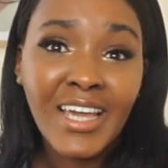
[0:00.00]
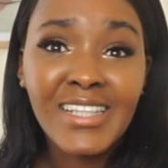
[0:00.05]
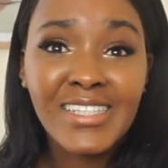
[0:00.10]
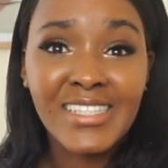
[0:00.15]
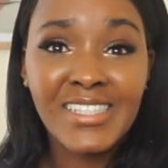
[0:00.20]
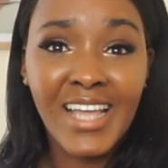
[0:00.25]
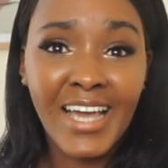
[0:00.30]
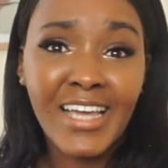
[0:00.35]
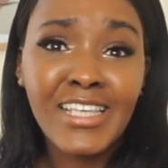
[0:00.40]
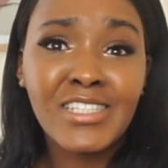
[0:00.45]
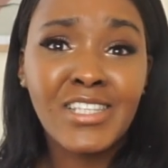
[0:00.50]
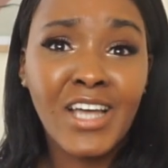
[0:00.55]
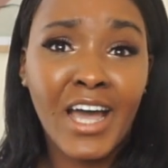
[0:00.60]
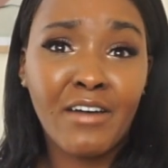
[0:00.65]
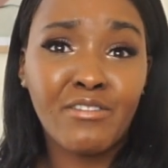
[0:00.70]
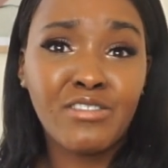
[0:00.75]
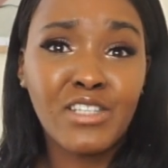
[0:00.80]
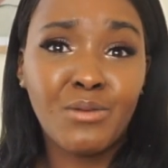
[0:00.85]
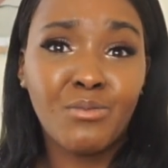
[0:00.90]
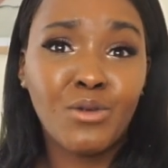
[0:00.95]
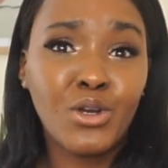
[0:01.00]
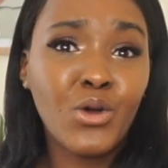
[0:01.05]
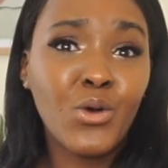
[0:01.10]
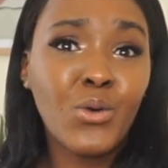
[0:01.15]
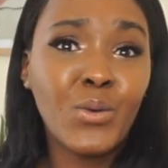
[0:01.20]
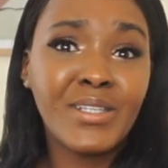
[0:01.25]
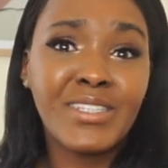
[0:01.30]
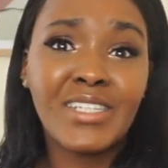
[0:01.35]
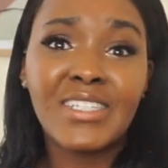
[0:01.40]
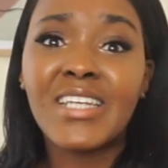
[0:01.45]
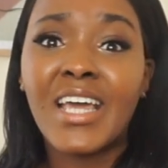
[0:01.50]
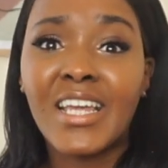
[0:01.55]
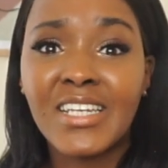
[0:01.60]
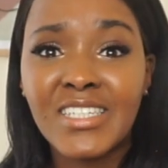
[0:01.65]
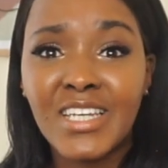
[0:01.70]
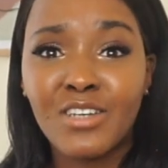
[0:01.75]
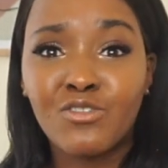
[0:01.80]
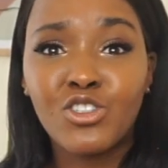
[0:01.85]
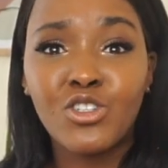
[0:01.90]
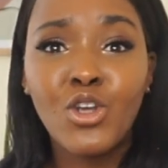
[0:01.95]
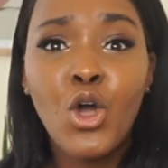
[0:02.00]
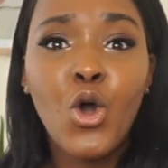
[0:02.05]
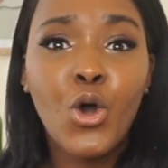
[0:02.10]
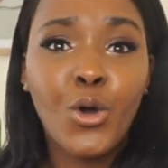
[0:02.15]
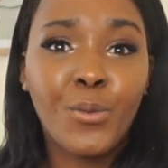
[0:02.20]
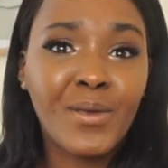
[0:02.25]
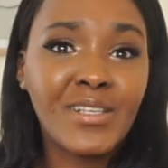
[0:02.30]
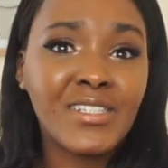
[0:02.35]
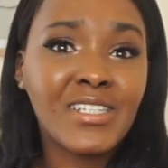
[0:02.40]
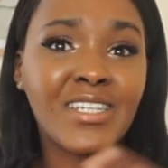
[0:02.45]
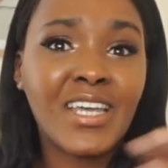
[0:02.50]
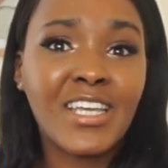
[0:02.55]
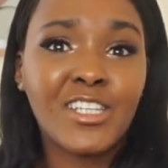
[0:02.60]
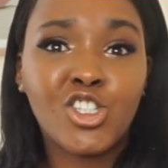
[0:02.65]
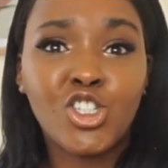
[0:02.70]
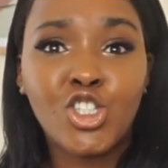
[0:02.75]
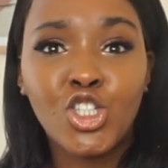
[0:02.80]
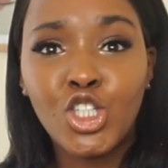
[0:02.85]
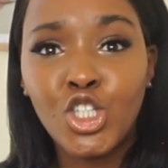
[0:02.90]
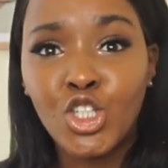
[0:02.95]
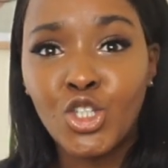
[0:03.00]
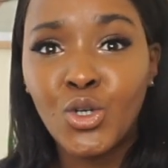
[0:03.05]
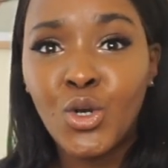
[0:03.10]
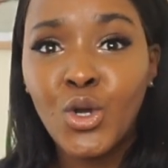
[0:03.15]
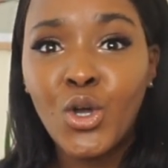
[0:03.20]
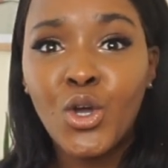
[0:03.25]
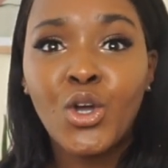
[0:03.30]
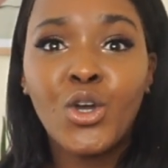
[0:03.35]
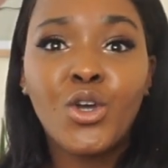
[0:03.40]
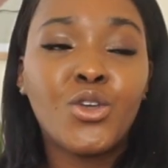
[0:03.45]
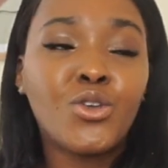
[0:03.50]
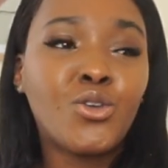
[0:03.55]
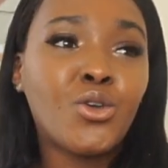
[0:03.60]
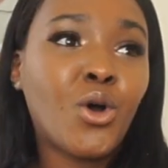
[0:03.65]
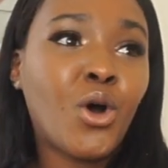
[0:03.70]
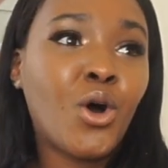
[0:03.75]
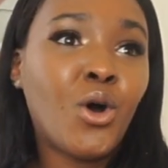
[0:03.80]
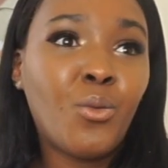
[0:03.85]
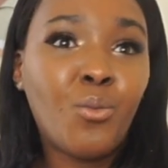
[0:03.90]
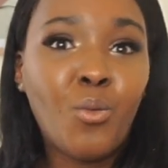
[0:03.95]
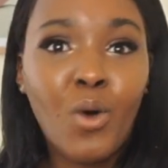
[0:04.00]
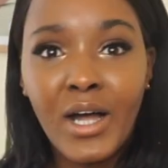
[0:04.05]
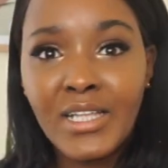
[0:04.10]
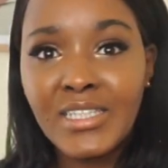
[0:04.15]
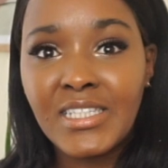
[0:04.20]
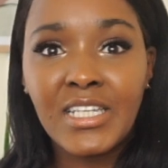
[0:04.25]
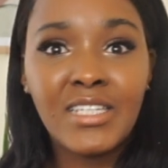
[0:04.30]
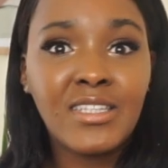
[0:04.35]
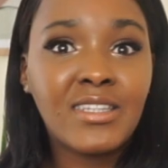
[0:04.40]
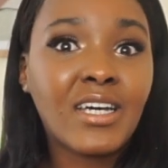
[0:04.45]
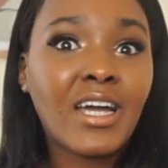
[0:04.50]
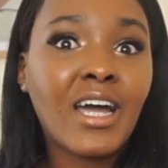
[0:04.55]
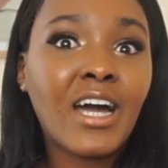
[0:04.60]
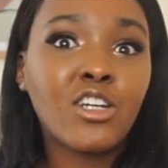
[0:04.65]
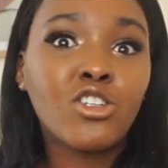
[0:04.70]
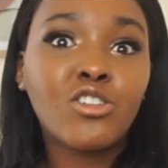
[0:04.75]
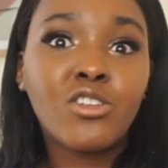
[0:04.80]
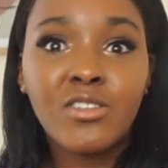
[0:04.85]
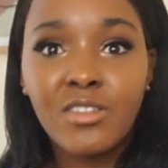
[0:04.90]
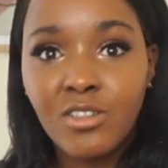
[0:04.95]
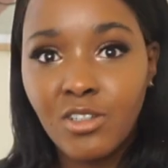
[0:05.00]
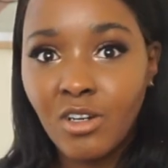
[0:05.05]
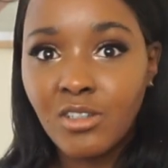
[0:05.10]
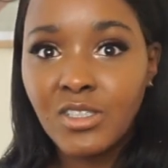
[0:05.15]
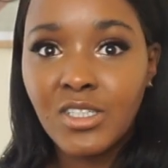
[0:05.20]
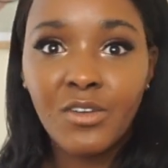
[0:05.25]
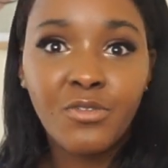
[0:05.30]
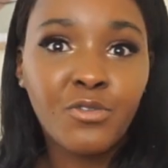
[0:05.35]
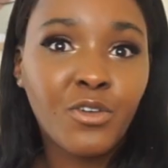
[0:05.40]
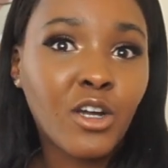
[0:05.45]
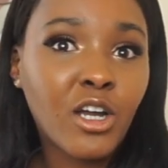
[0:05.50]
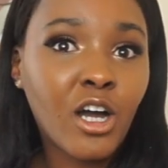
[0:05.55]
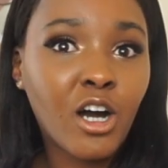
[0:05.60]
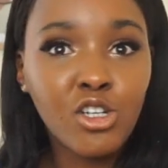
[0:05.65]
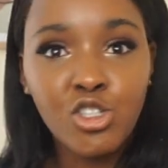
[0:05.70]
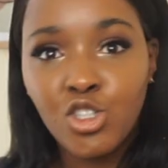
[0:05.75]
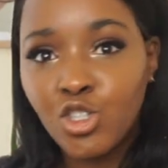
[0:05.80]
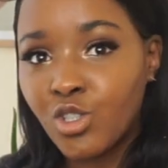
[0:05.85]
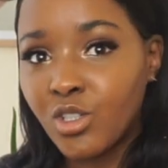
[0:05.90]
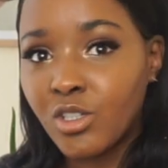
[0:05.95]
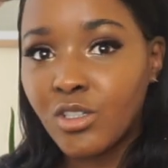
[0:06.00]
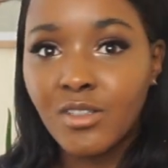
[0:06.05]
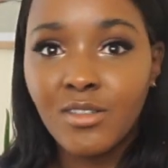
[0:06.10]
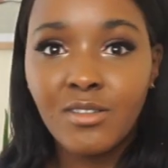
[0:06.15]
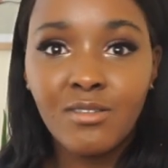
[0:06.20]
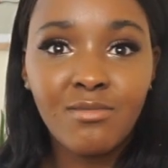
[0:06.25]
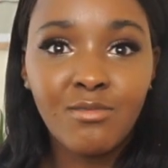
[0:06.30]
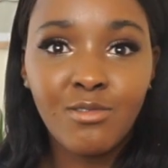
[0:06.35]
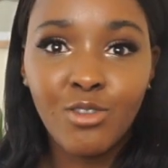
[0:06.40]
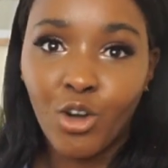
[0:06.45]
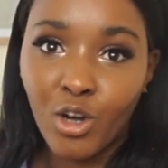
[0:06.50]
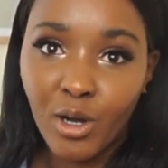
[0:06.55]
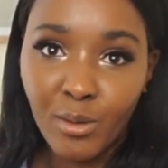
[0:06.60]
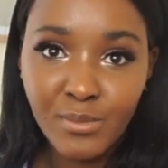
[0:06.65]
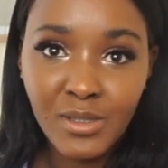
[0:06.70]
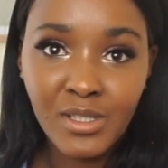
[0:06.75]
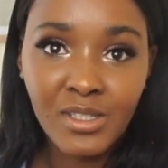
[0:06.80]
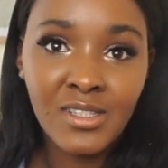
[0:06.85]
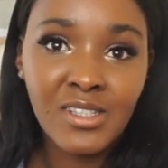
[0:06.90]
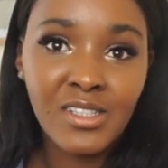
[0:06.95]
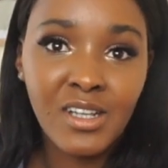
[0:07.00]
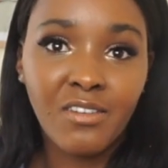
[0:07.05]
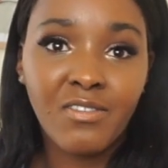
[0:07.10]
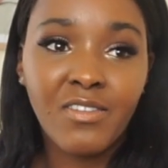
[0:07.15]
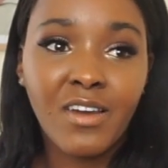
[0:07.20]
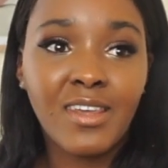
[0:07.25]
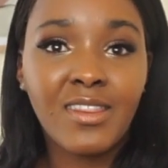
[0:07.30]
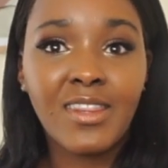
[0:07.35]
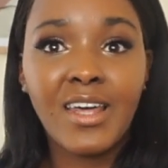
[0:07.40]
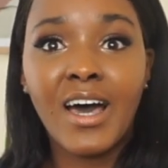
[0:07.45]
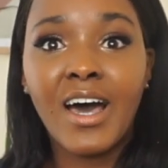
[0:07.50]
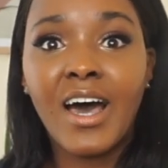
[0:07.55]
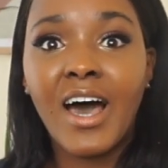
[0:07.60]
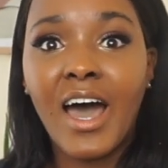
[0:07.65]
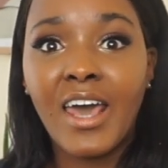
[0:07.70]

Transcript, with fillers: It's nice to have someone who is attentive, who pays attention to your wants and the your different cultural norms and stuff like that.